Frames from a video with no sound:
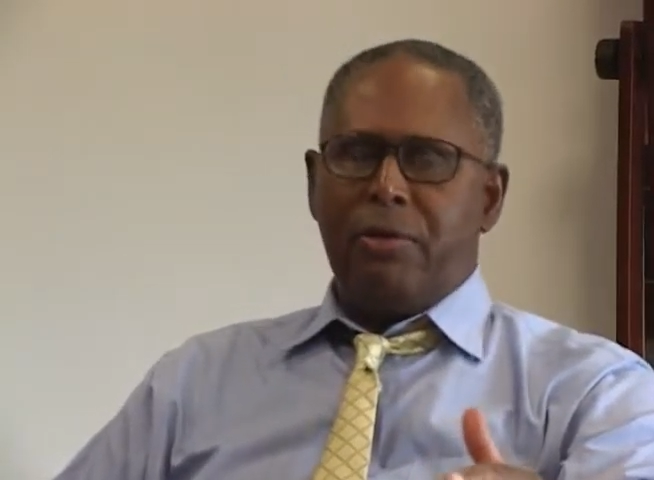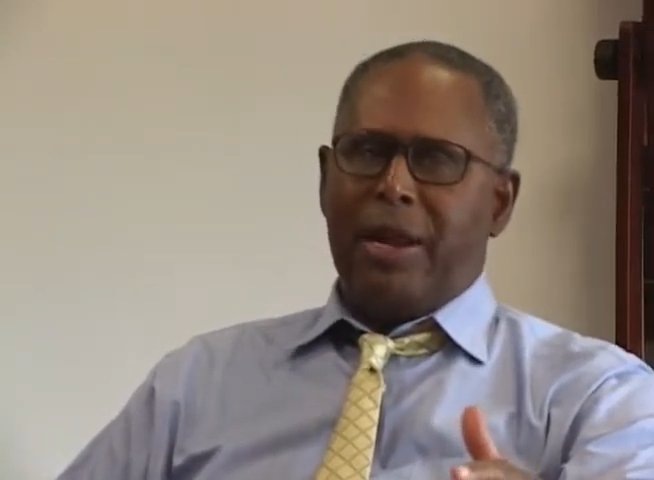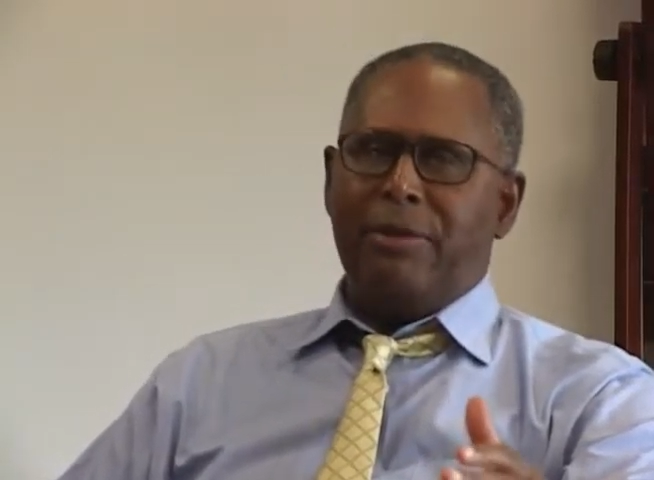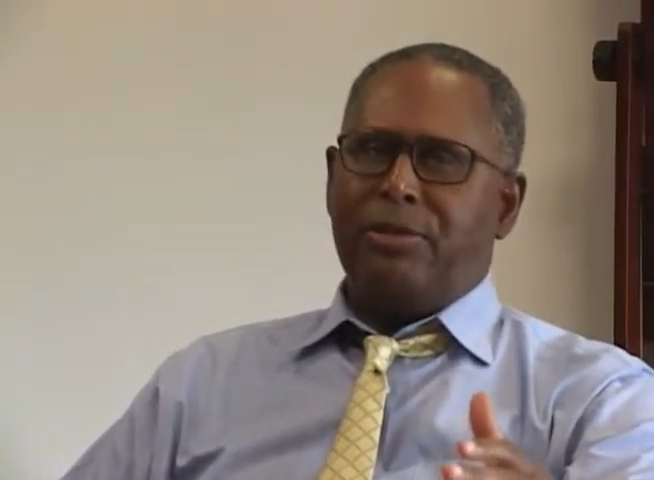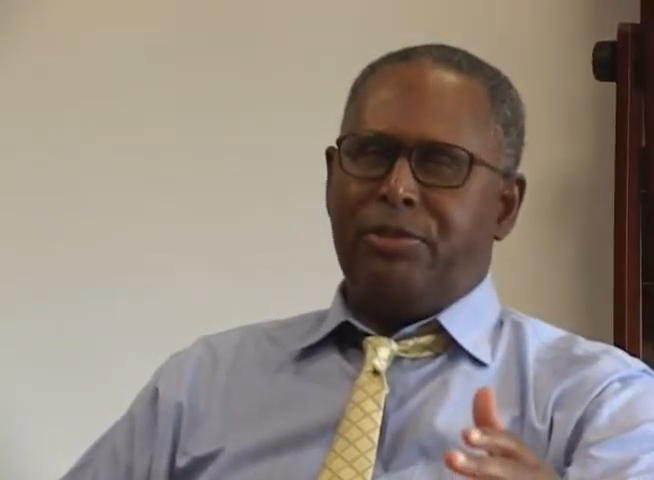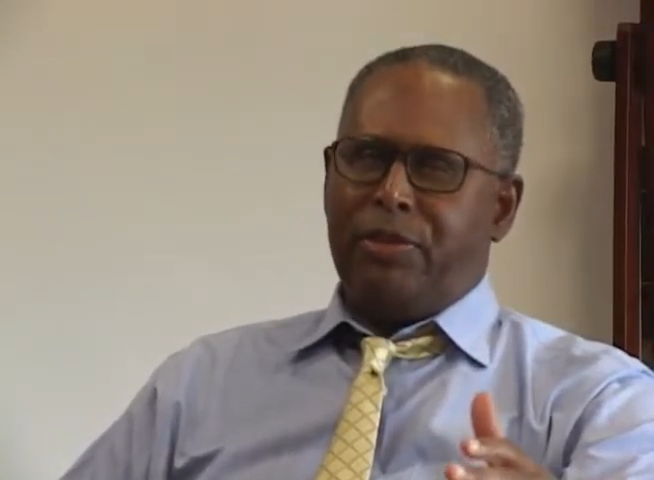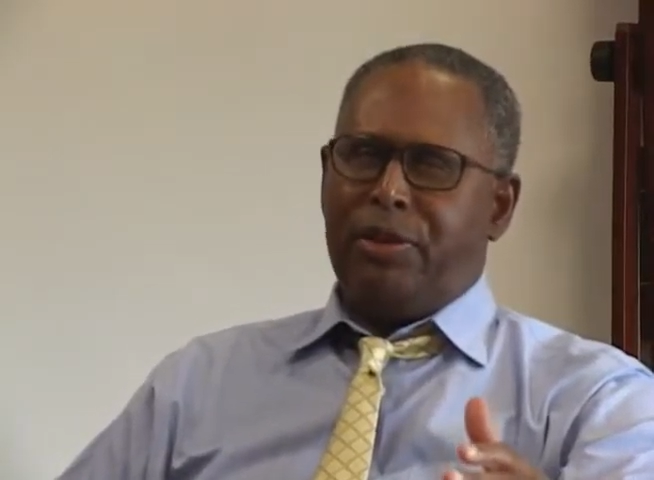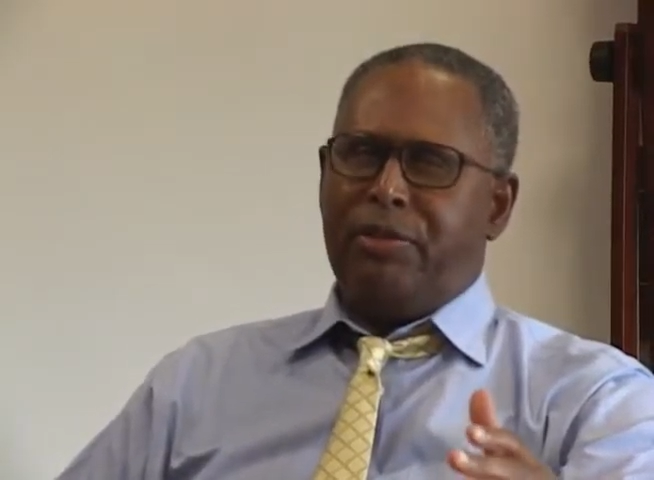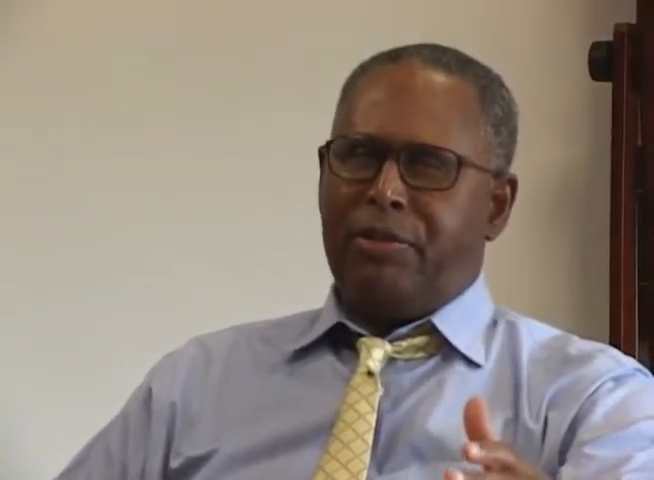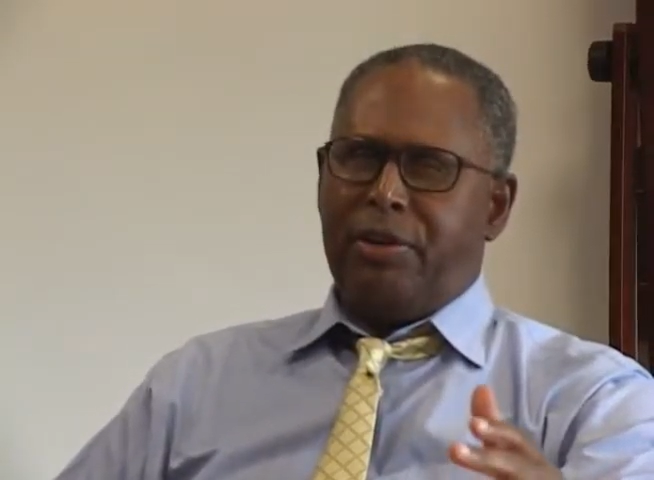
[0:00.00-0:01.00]
when I was
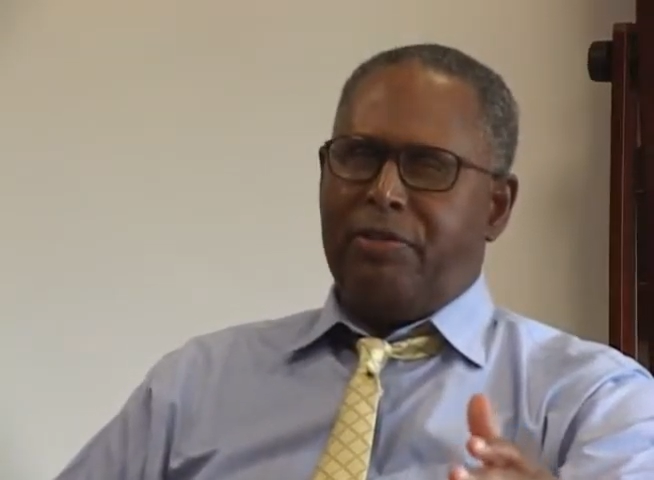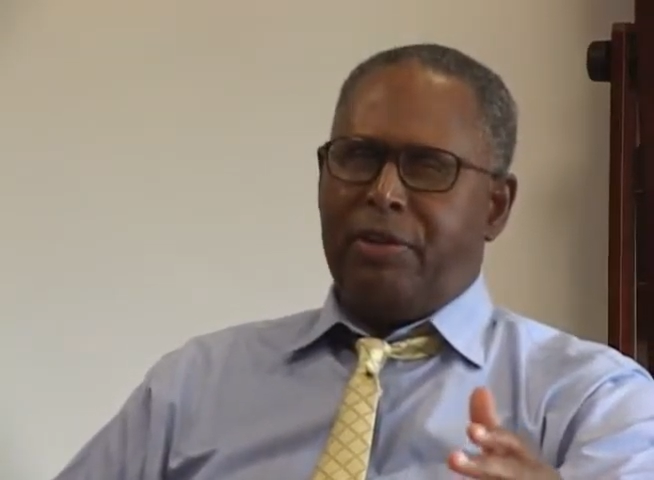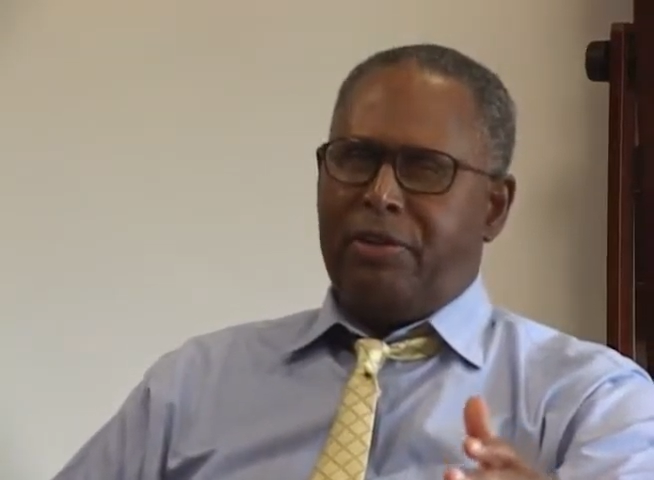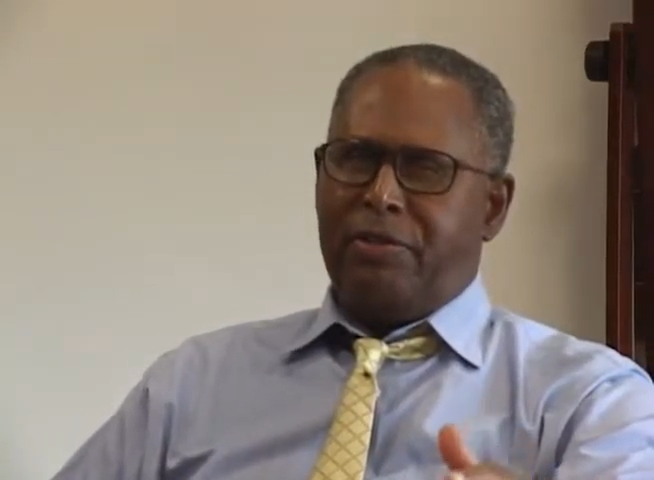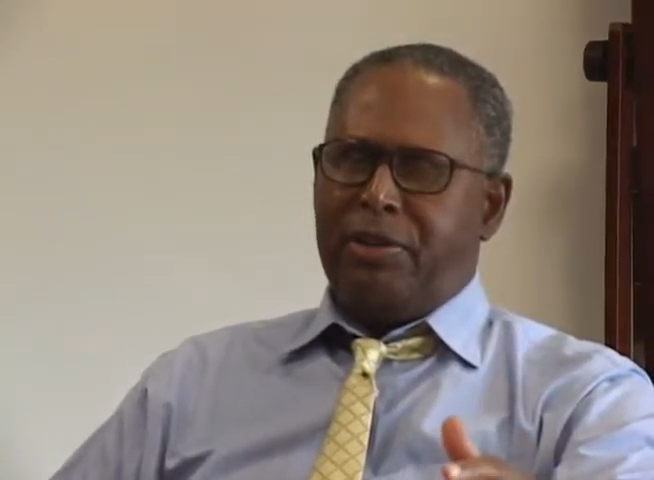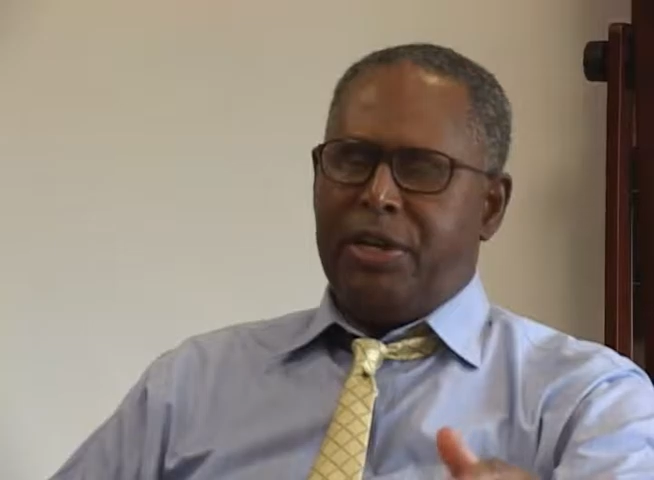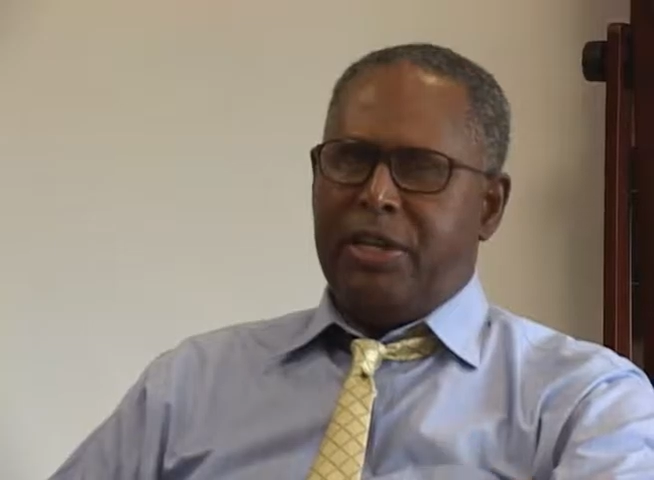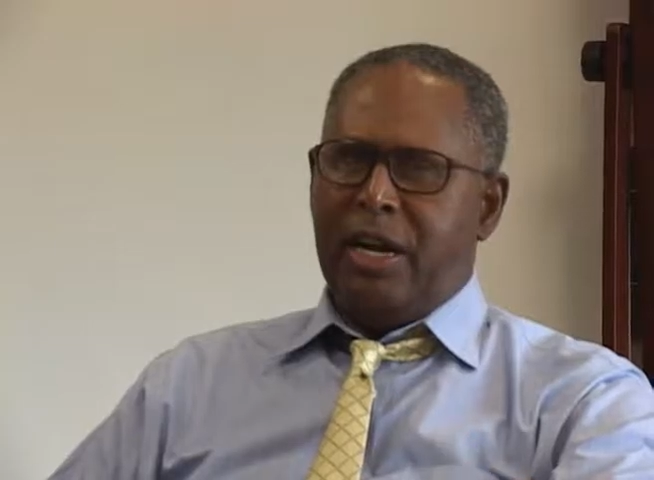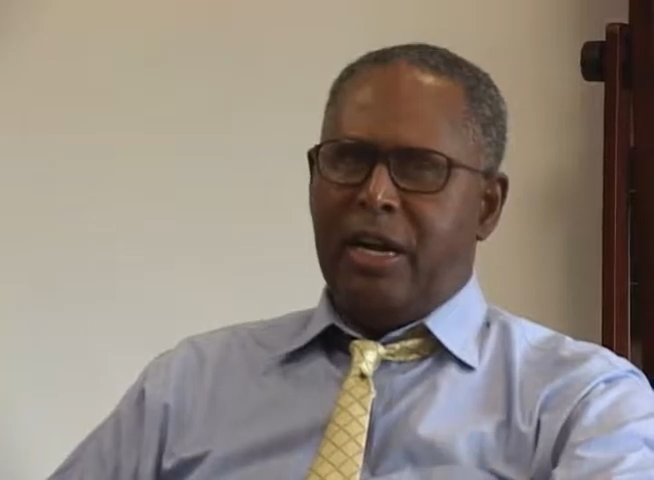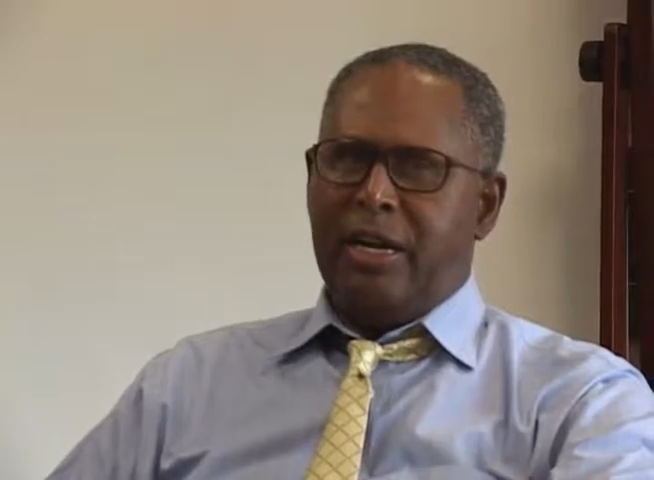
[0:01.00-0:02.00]
very, very, very, very
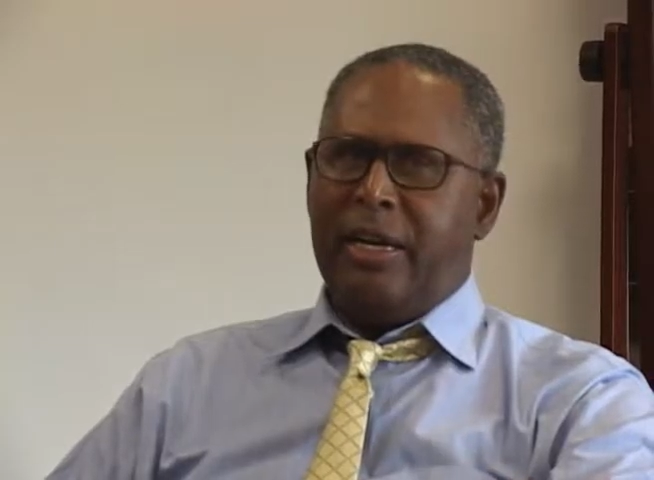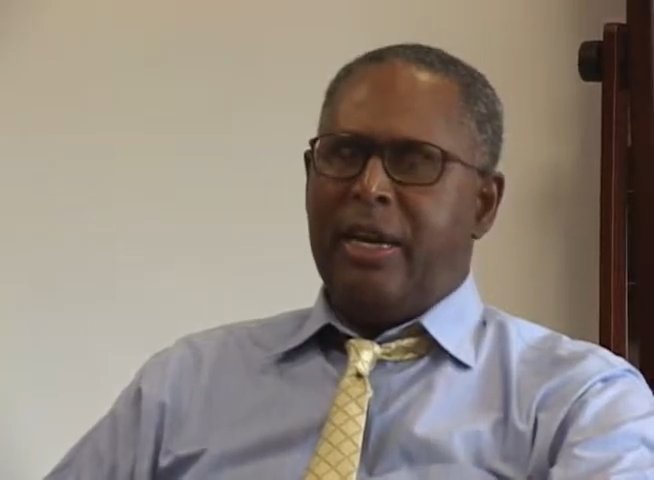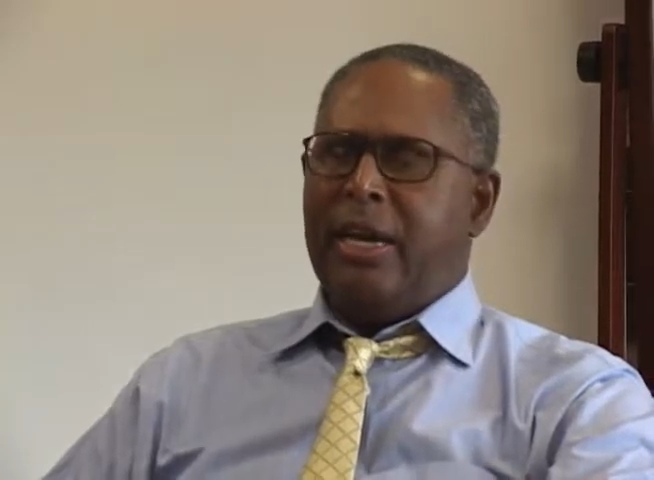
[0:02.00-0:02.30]
young